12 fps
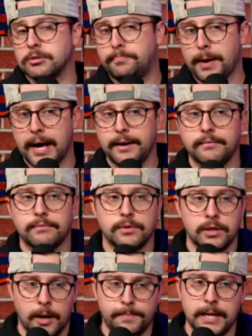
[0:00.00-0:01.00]
But the
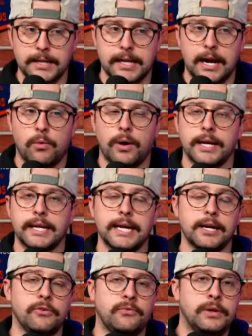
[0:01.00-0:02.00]
update that I wanted to
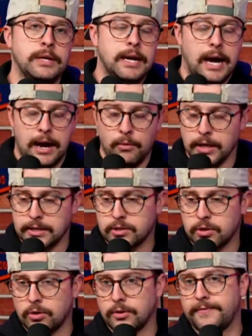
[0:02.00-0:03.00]
give, I was
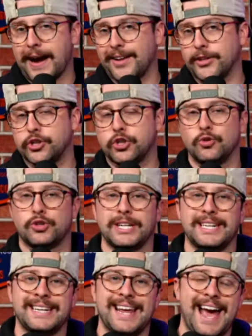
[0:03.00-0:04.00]
told Val
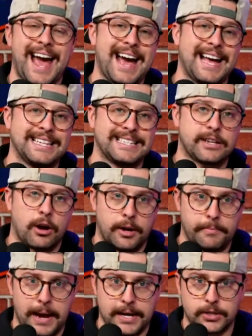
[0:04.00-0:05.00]
Nichushkin has gone
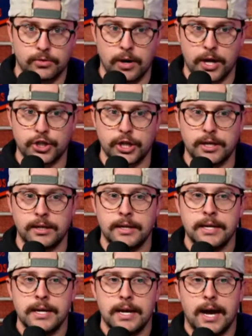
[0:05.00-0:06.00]
back to Russia.
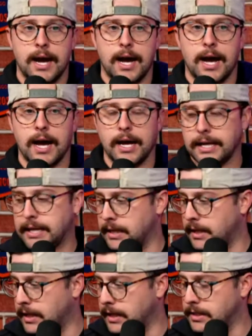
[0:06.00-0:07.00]

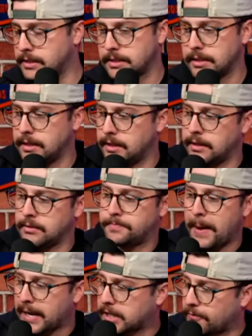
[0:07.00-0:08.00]
He's
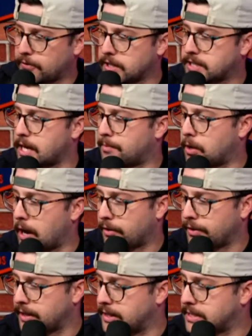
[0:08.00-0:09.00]
back there for the summer. I don't
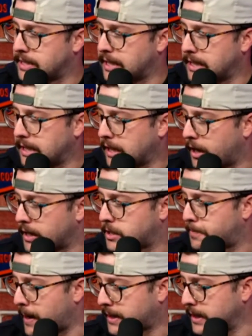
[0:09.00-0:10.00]
think this is anything
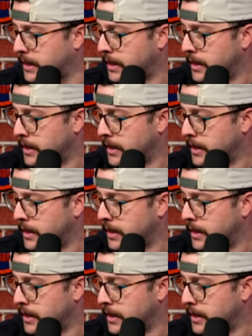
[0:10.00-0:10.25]
unexpected.